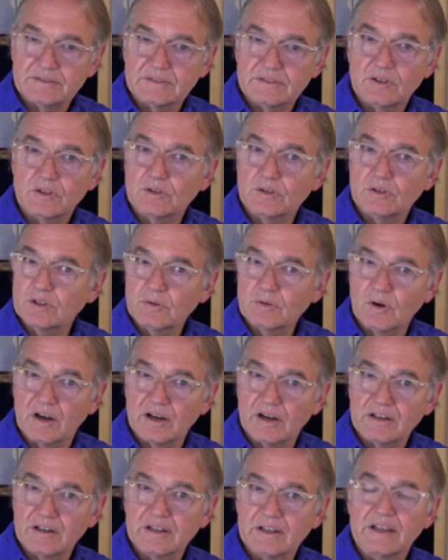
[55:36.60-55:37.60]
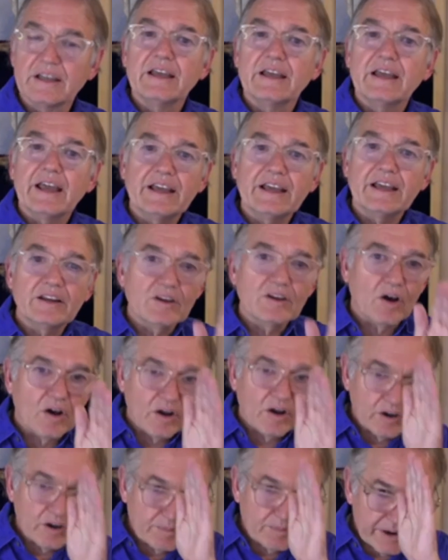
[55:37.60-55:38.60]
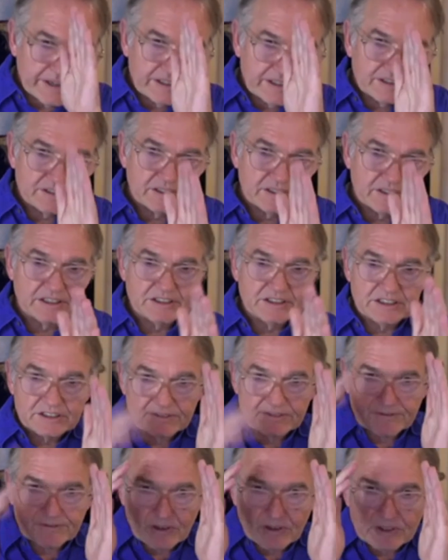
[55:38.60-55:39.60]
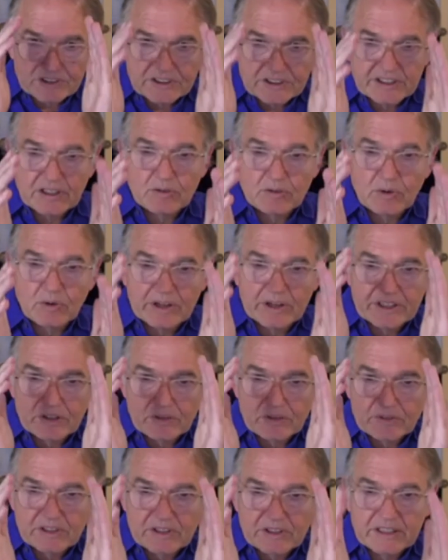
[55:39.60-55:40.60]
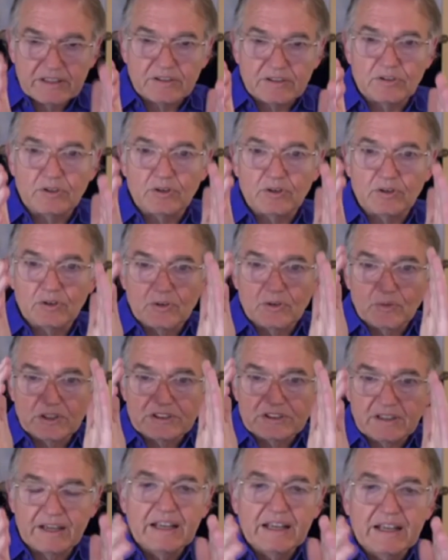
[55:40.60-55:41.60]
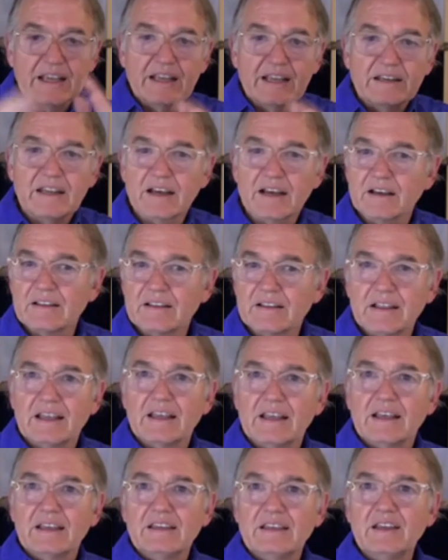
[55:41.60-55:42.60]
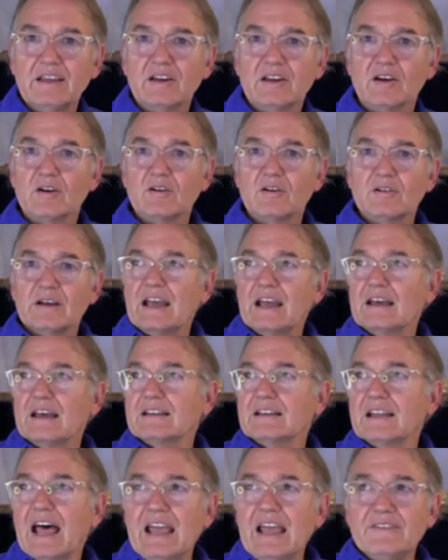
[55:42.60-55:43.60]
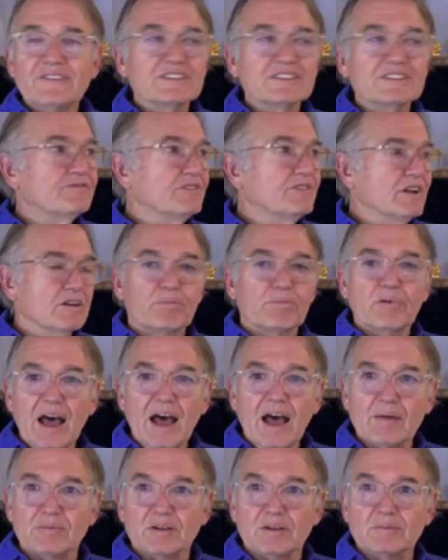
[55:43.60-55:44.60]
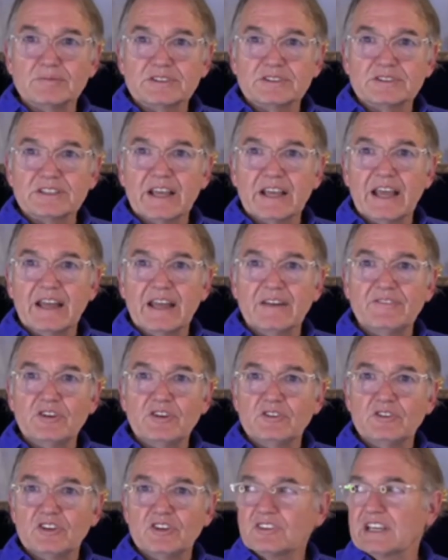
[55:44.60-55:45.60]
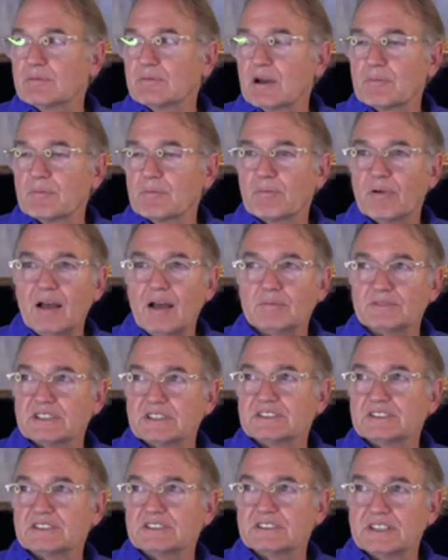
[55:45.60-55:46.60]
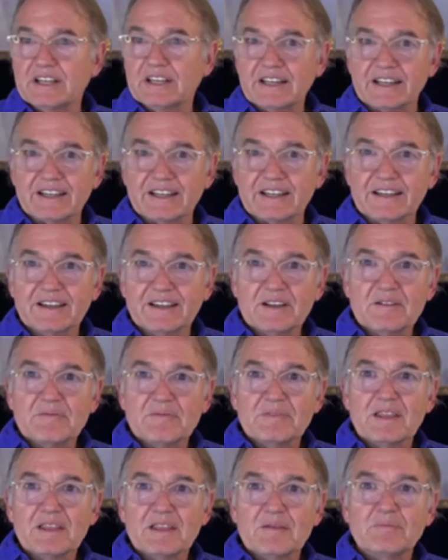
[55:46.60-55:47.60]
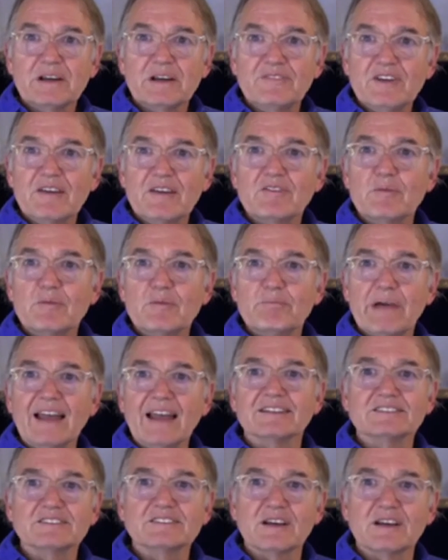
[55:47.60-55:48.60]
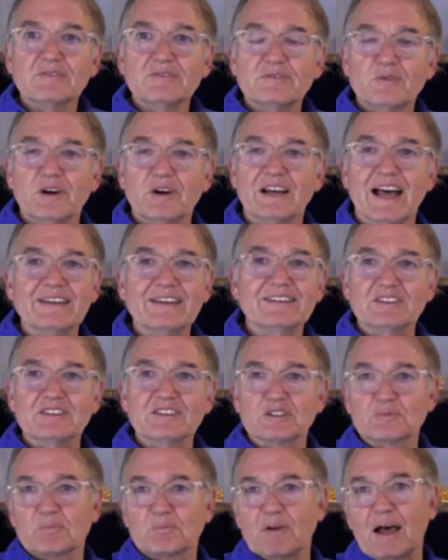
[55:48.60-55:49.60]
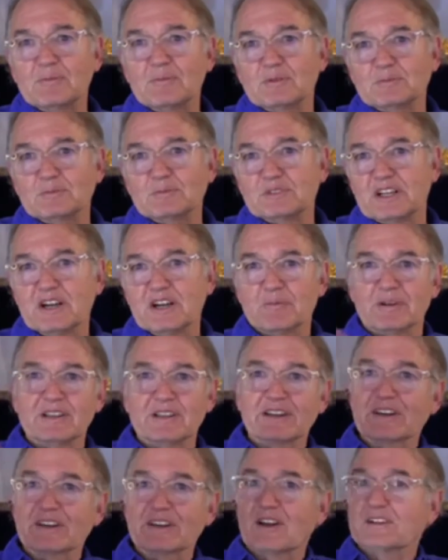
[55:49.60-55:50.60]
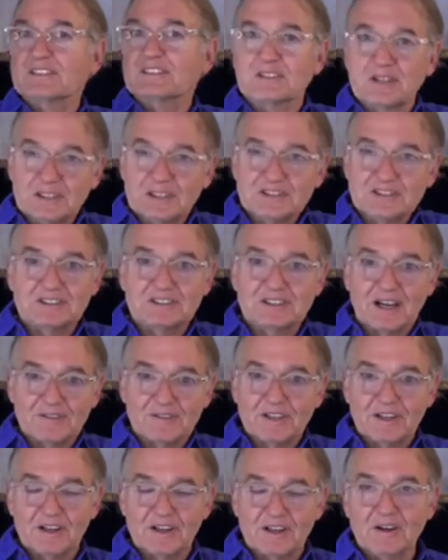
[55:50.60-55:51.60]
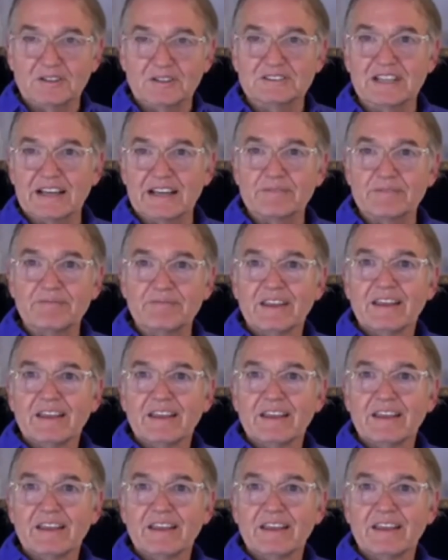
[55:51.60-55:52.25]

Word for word: who you are, and all her brain has done is she's focusing on what you didn't do, what's not. Now, you know, life is full of problems, and if you just think about problems, it's shitty. But if you have a balance of, well, I got there's problems here, but look at all this good stuff, you know, it's like,